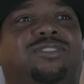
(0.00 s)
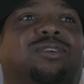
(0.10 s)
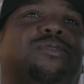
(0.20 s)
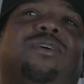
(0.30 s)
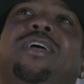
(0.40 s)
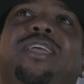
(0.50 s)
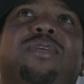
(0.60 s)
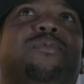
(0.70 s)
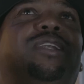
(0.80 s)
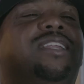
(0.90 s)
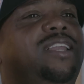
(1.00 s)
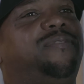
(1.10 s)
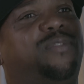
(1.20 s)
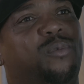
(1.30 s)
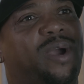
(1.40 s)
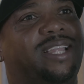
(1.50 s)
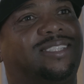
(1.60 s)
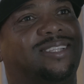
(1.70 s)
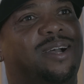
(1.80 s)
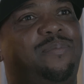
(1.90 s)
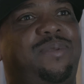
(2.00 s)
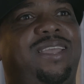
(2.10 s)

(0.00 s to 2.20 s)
So he went to lift the weights up,